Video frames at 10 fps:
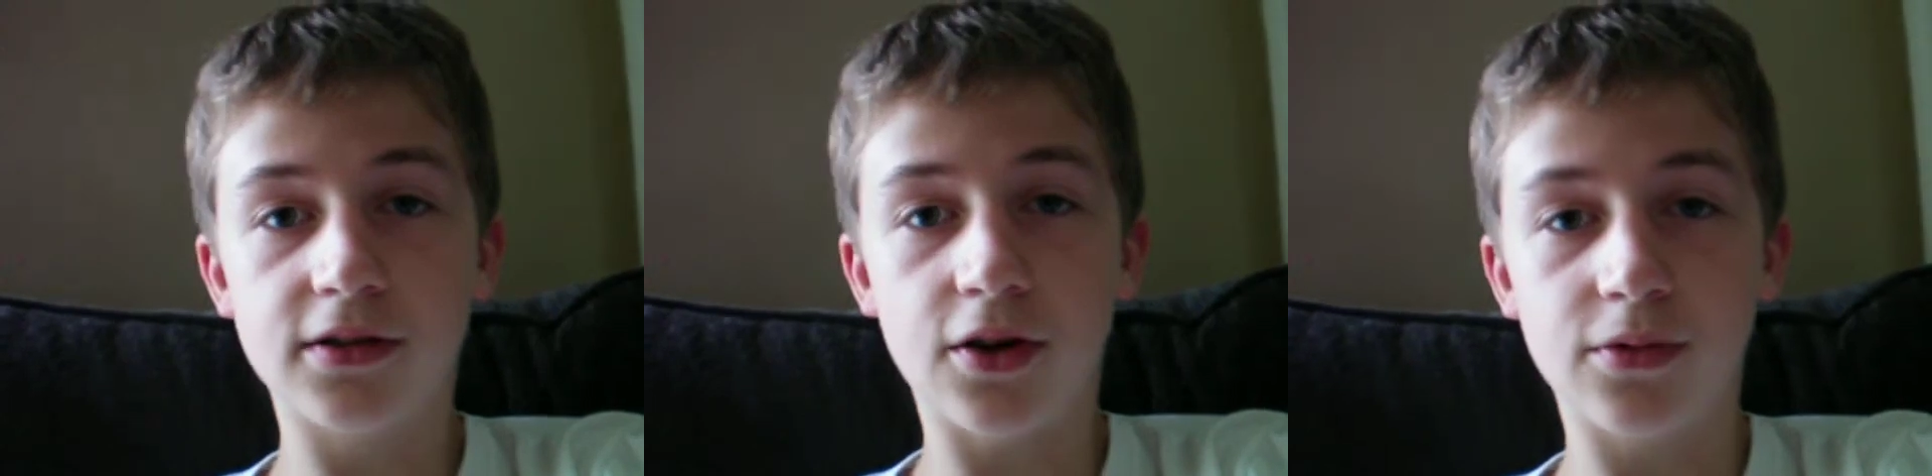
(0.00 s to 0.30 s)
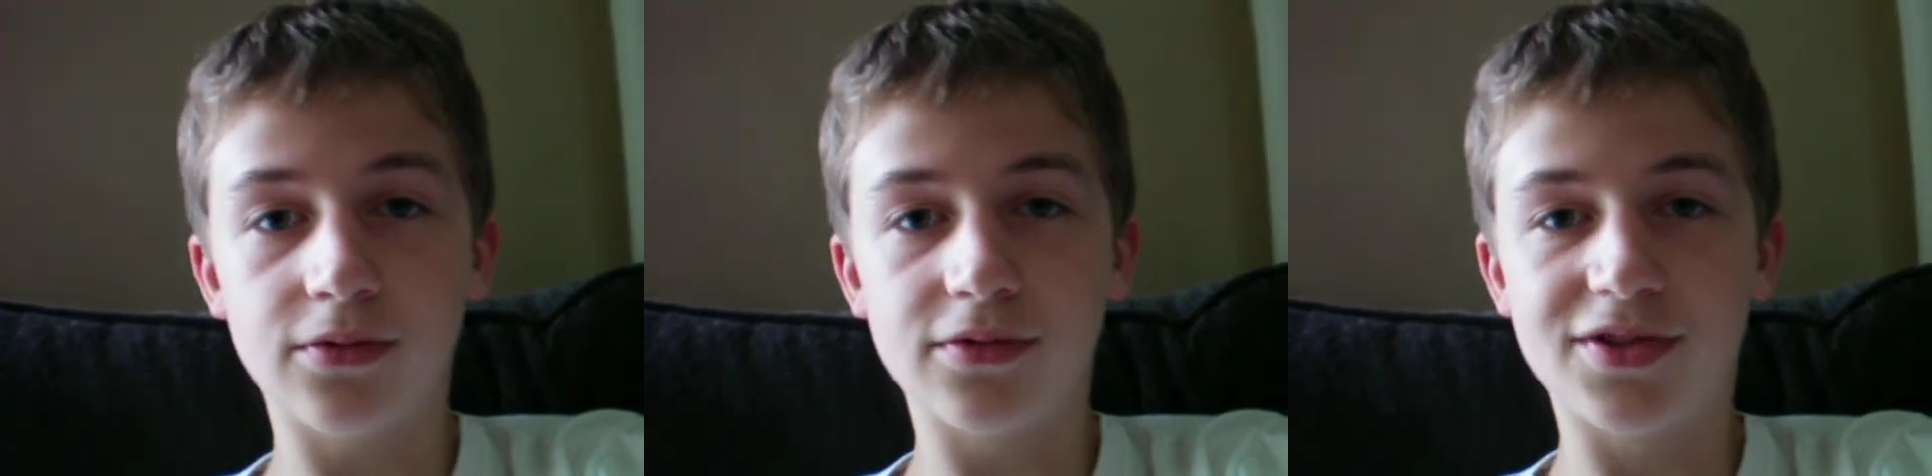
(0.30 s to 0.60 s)

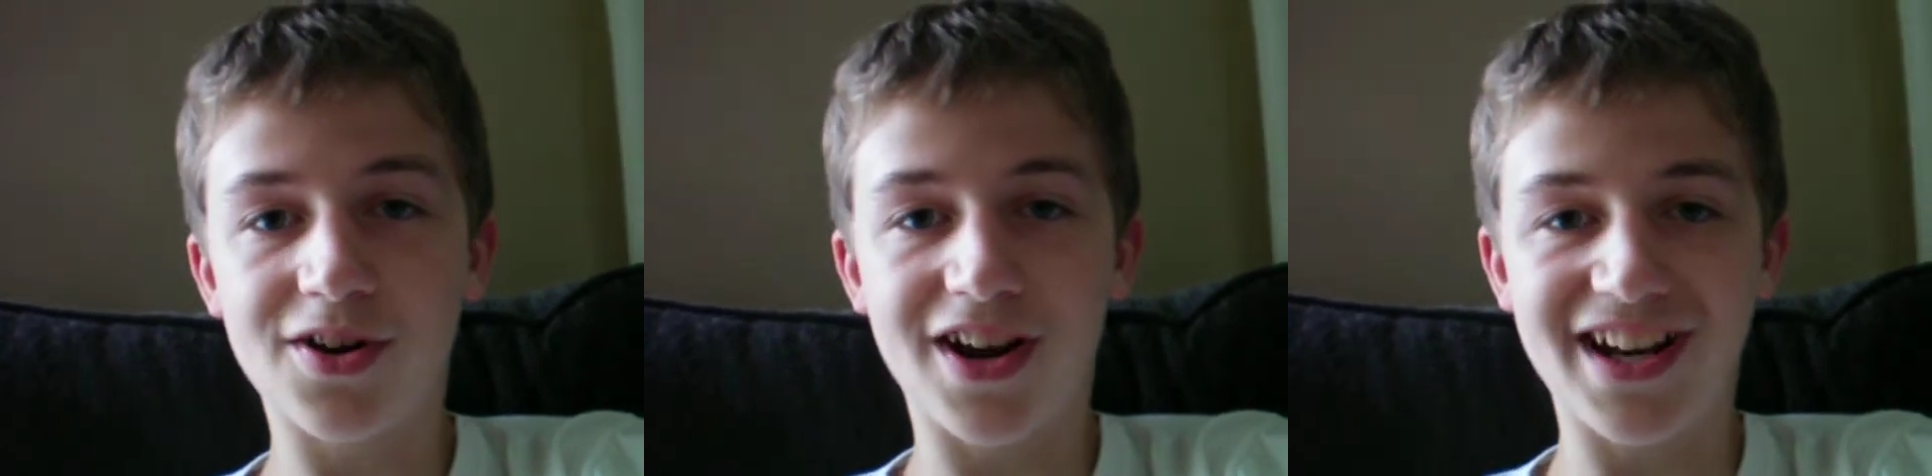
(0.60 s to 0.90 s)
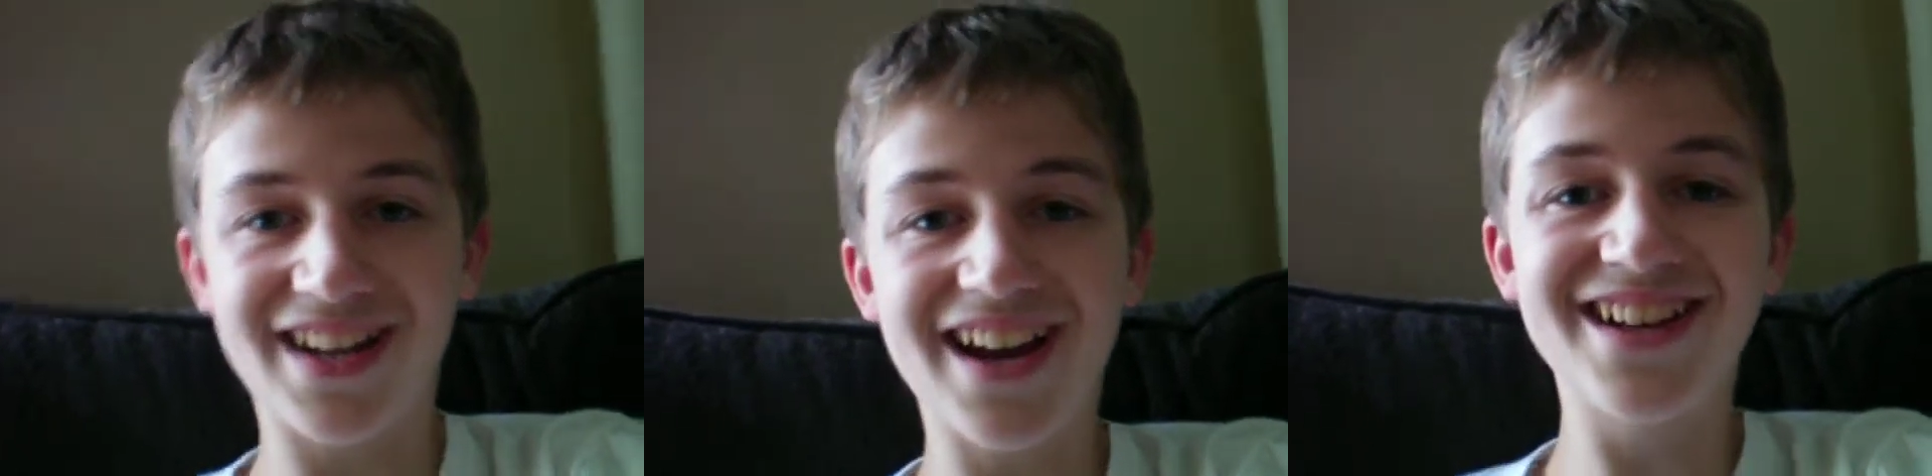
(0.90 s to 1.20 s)
No,
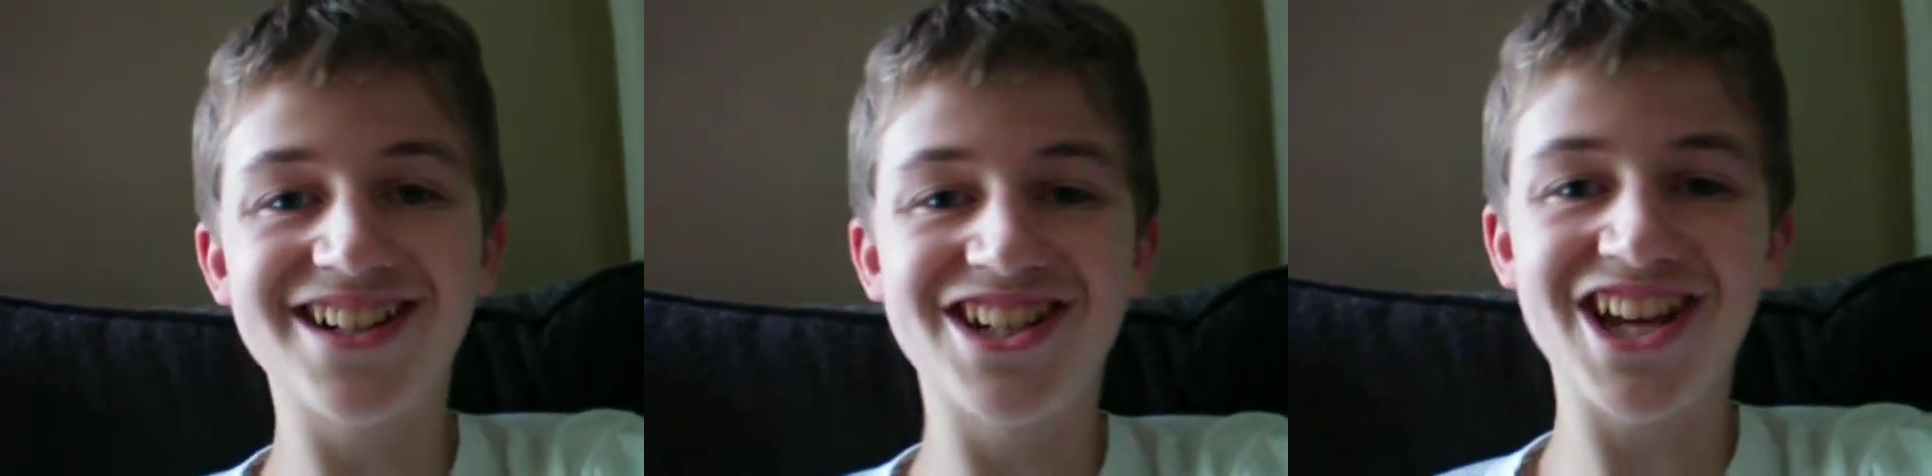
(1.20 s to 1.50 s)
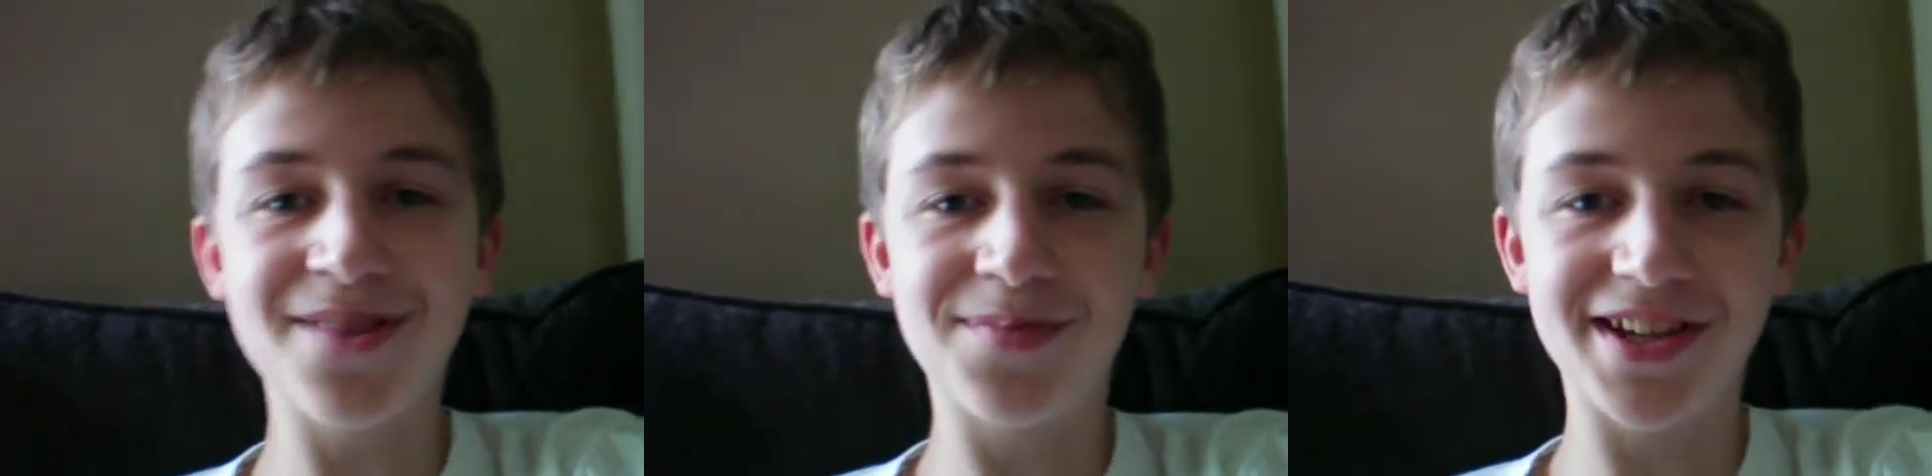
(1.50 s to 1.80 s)
sorry, Night of
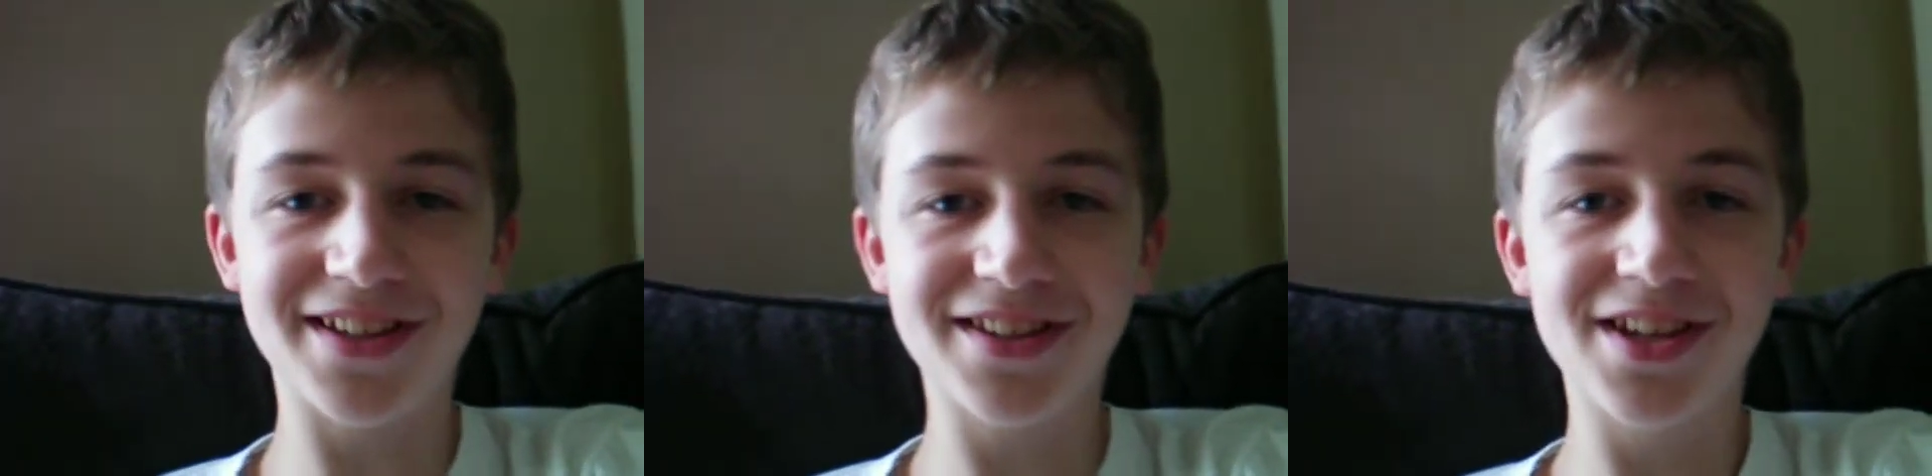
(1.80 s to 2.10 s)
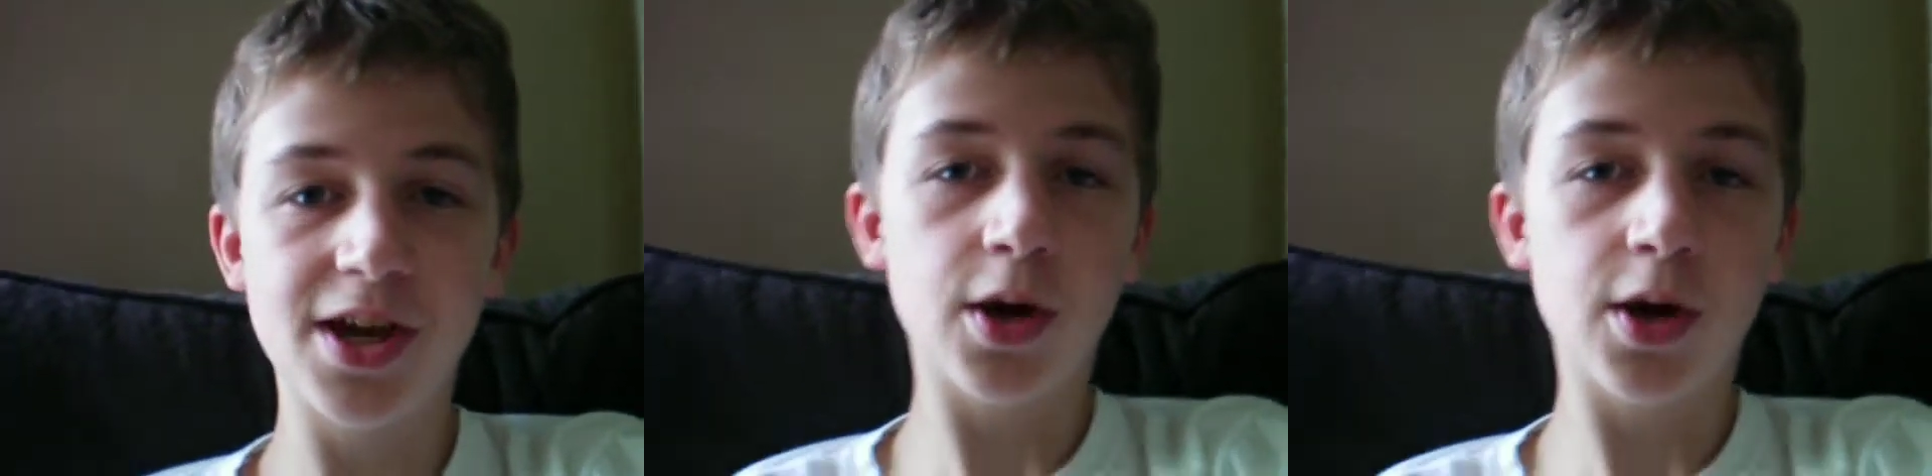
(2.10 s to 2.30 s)
Champions,